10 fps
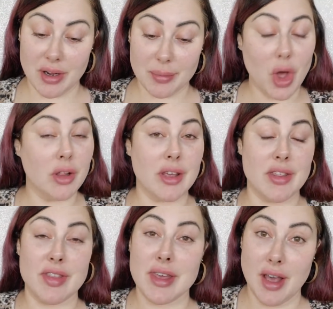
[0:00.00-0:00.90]
I'm calling
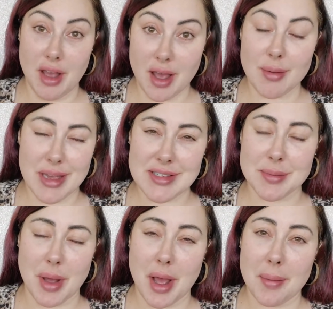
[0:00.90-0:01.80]
it the Hot Mess
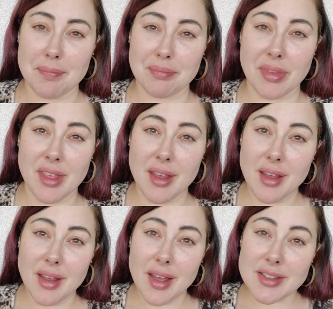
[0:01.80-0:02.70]
Mom
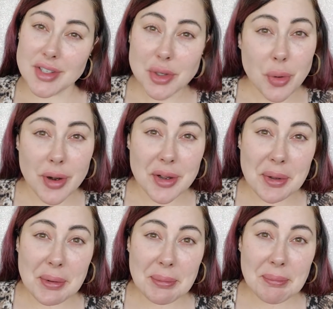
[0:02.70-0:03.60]

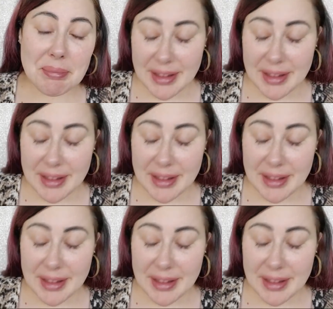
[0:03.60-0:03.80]
tutorial